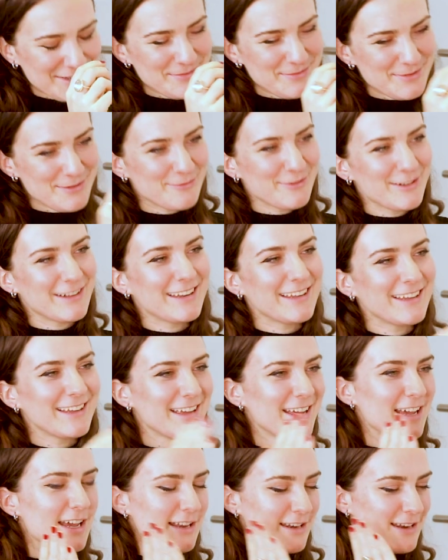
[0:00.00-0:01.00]
used to be really
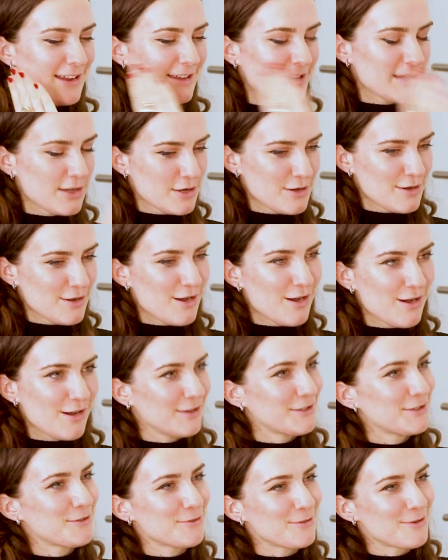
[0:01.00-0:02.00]
like
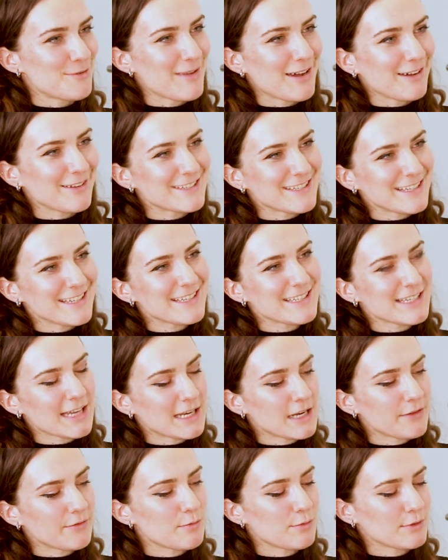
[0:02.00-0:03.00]
hardcore about it.
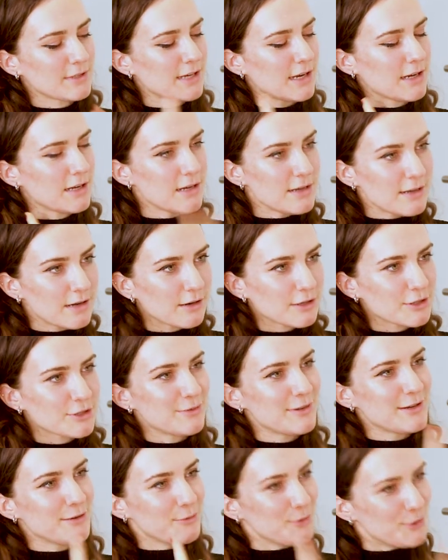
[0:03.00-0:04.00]
And if it wasn't like luxury